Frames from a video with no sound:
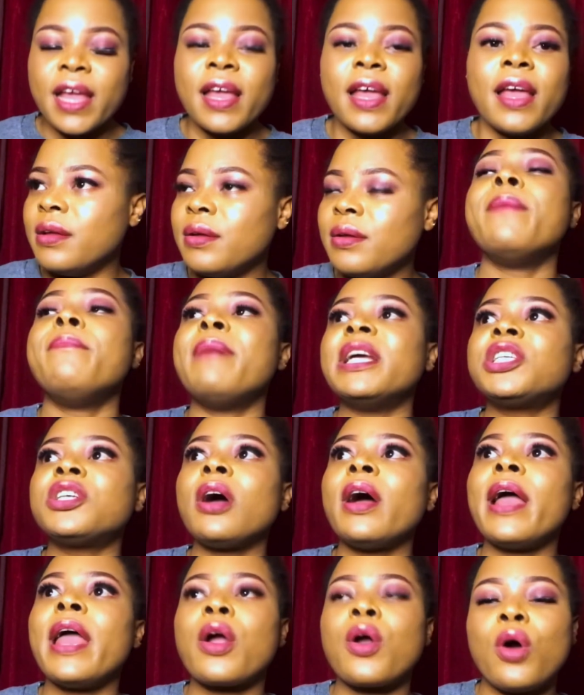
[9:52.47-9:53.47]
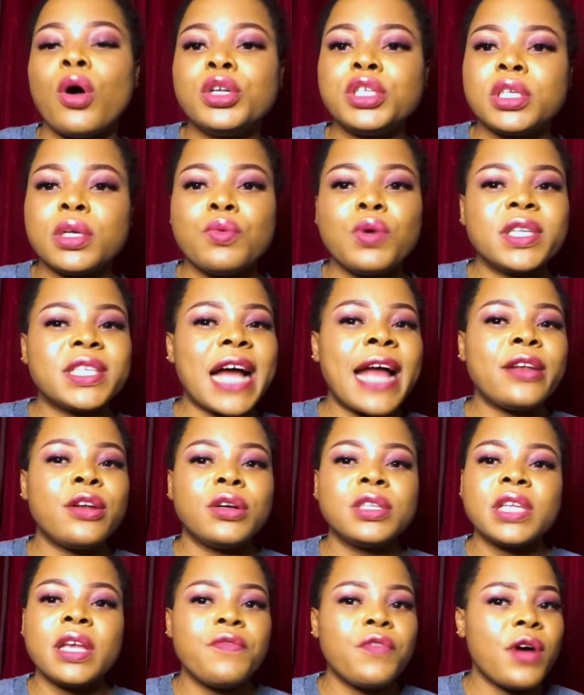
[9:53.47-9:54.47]
He mentioned a country which I don't
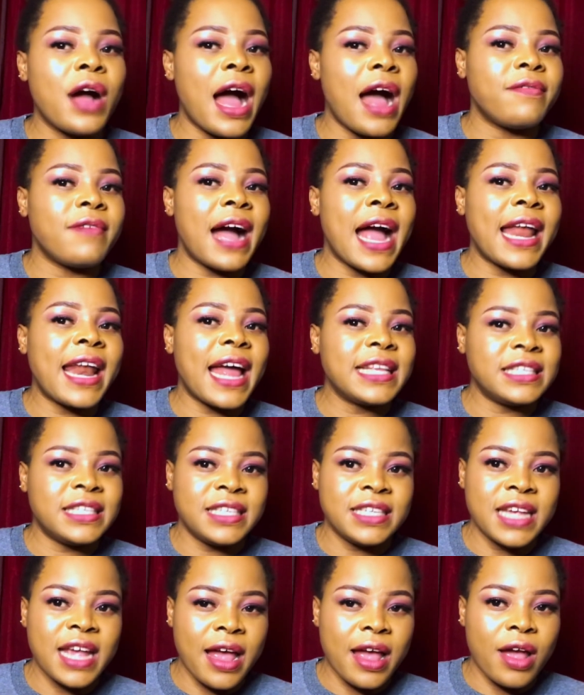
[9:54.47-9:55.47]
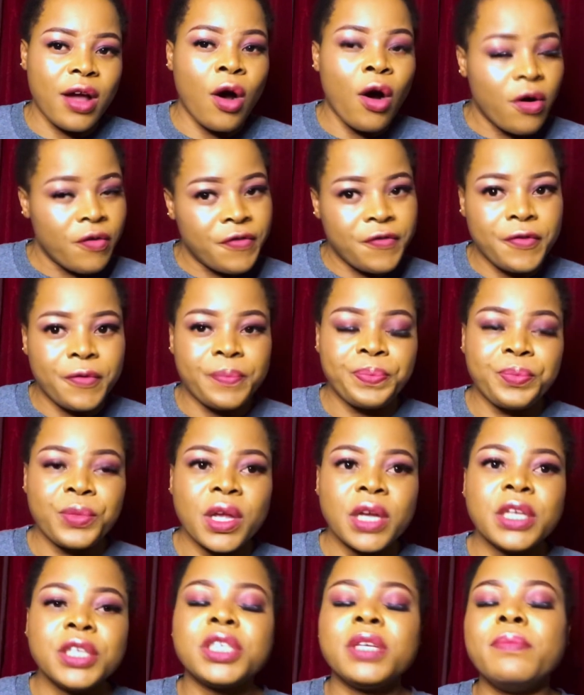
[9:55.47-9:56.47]
even have an idea of.
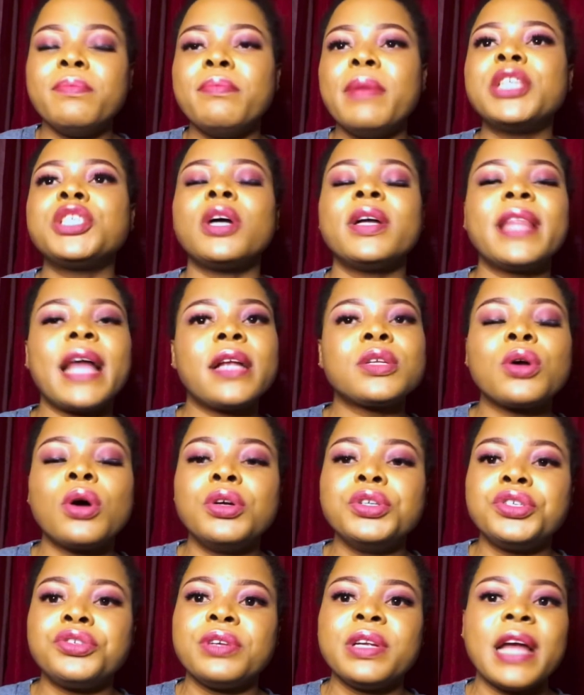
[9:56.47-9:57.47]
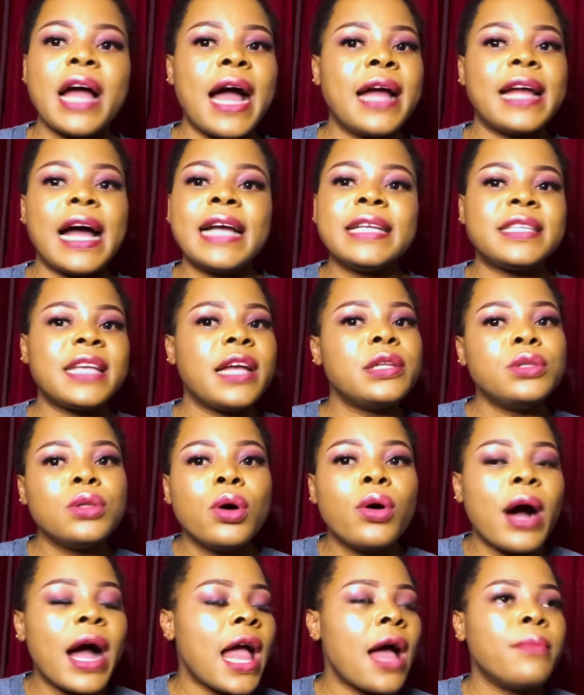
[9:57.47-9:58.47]
She mentioned that country and I said, no,
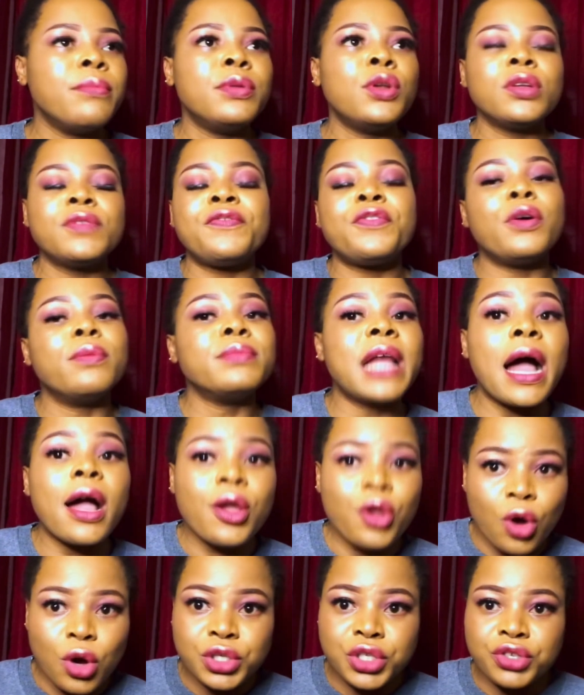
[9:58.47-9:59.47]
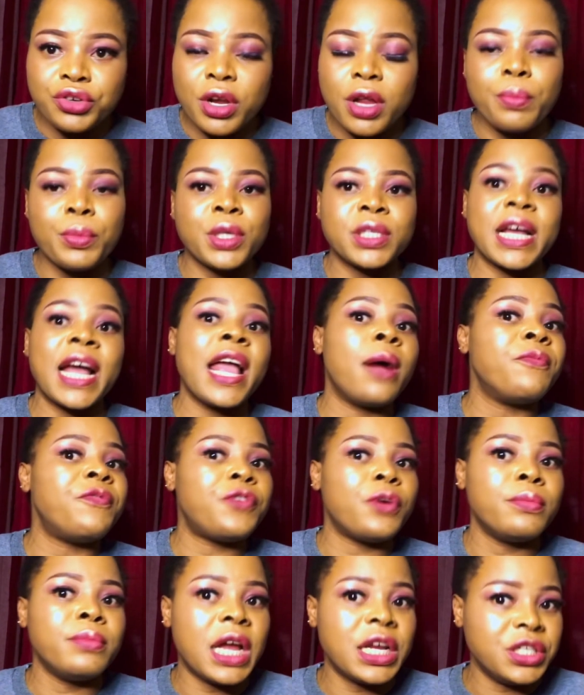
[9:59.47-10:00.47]
I'm not from that country, but I am
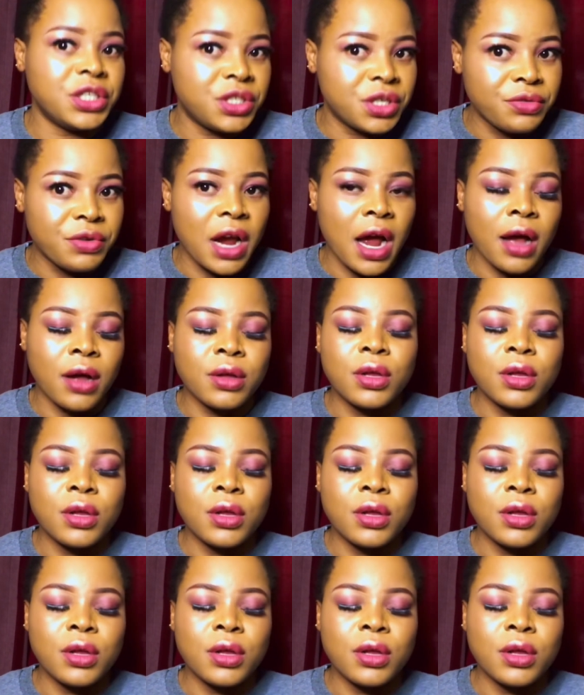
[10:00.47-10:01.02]
from Nigeria.